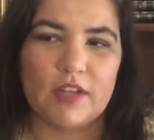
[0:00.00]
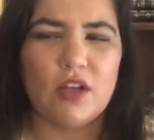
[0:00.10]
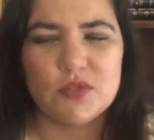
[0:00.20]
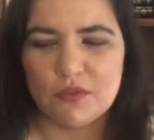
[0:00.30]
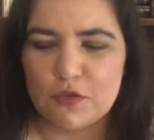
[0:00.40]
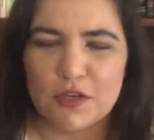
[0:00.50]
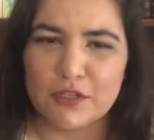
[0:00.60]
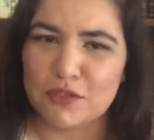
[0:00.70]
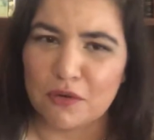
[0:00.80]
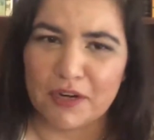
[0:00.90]
Also, if you hear
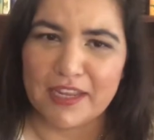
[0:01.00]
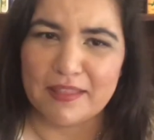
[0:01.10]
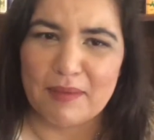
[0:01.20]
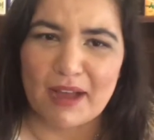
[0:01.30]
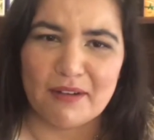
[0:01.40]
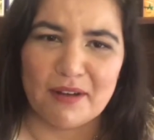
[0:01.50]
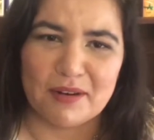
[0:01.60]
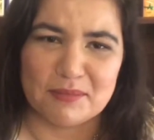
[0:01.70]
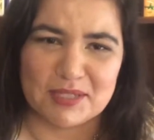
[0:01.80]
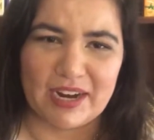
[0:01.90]
snoring in the background,
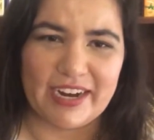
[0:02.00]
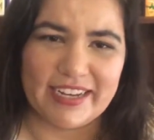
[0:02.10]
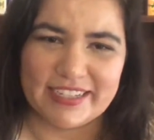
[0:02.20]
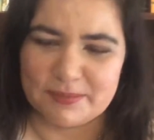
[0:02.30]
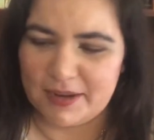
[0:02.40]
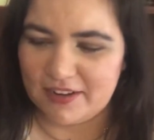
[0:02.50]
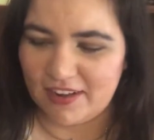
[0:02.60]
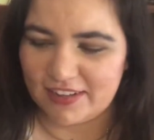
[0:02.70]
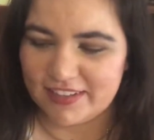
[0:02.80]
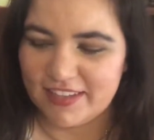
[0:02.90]
I'm sorry, it's my
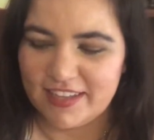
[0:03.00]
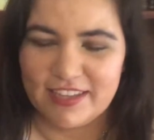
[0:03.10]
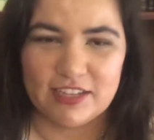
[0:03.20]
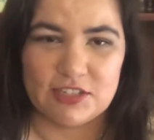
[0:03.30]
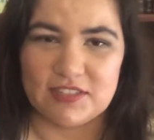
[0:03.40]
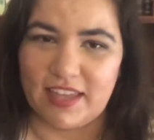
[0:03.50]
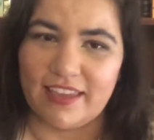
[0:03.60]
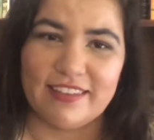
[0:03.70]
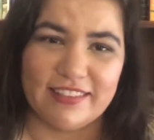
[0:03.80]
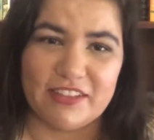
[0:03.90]
dog. She's
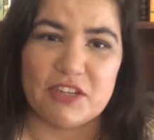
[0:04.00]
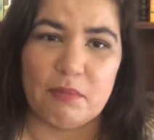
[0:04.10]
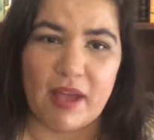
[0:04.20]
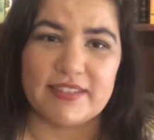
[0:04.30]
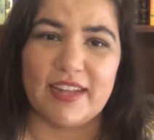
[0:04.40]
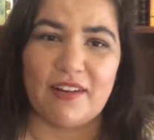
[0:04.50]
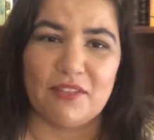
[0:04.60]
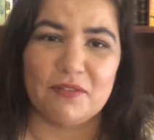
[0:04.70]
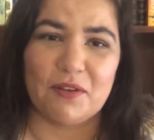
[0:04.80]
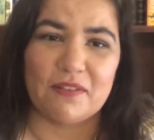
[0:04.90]
like legit passed out on
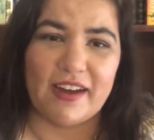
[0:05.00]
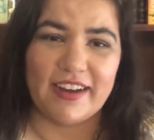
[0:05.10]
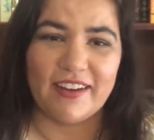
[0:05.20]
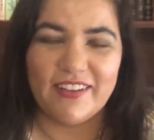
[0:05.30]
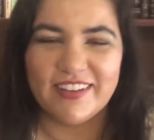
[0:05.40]
the floor right now.